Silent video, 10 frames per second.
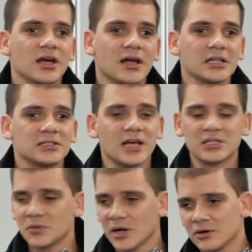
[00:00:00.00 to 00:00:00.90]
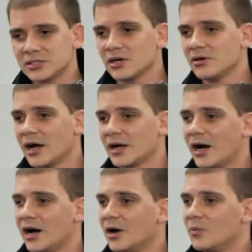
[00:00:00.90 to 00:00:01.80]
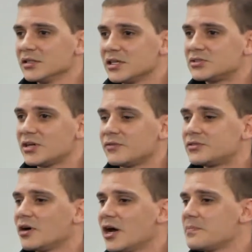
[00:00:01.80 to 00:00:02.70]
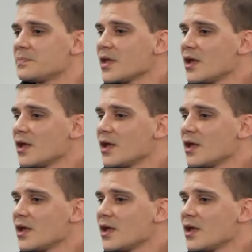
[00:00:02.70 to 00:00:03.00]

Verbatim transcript: That's that's why also I, I want us to have time